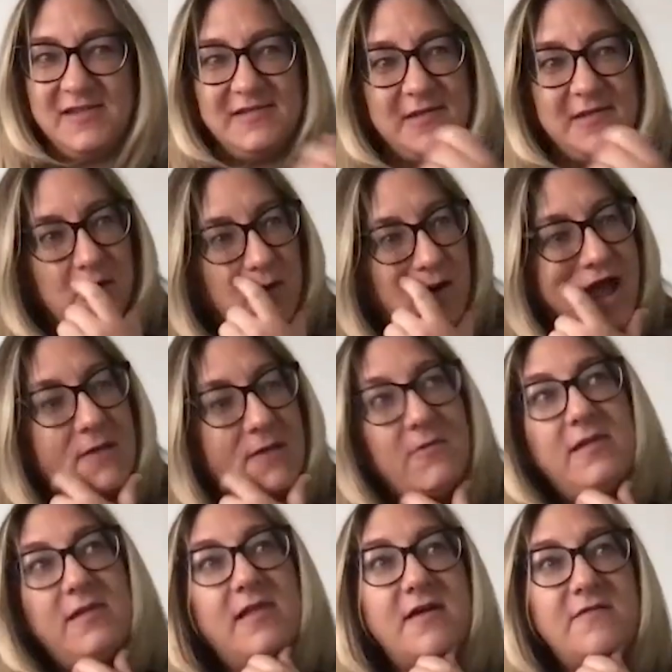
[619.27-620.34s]
So I
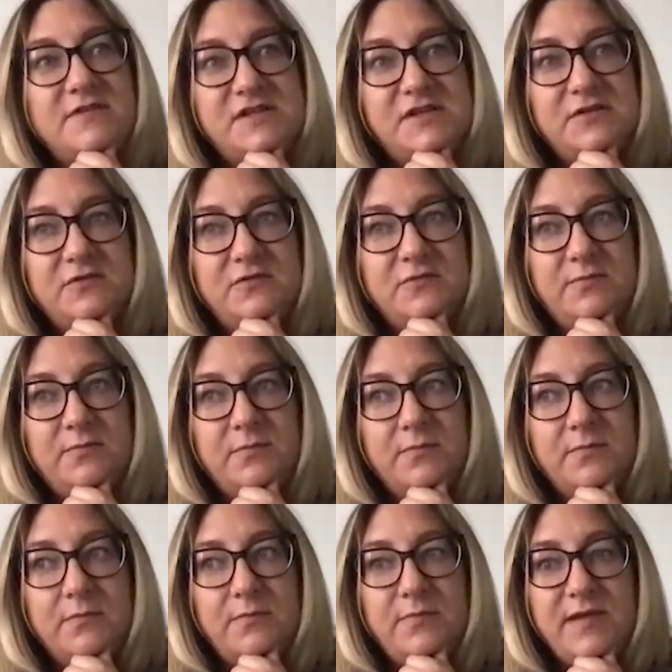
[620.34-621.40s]
would love to
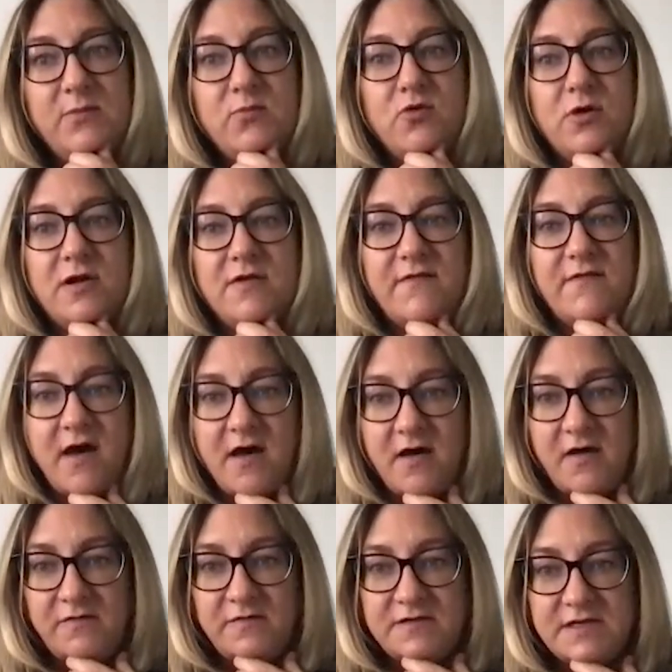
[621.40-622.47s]
be more
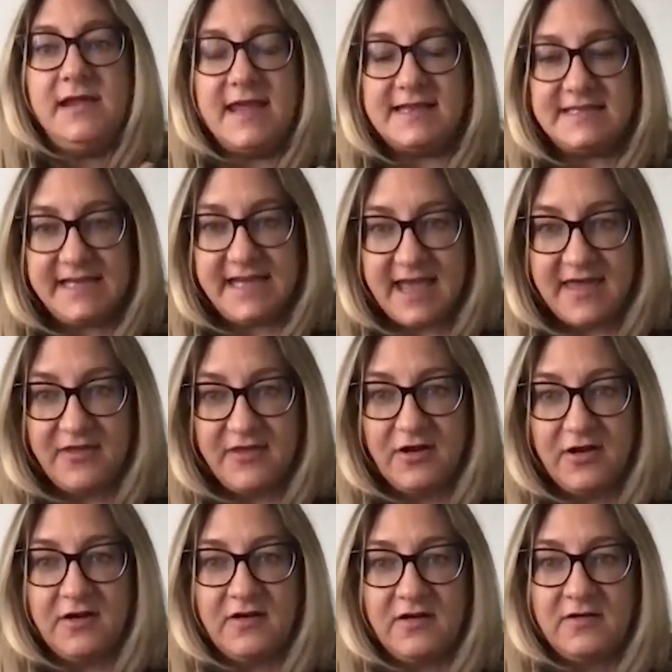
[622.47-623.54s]
involved, get
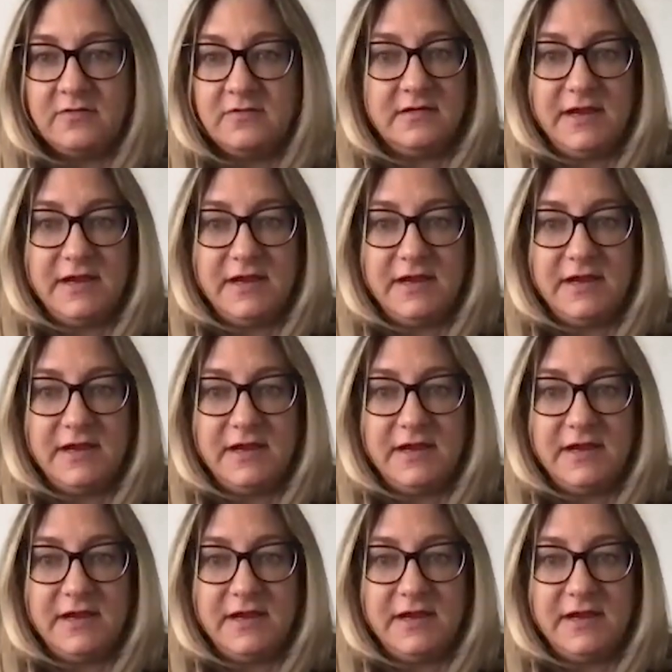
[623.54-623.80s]
together,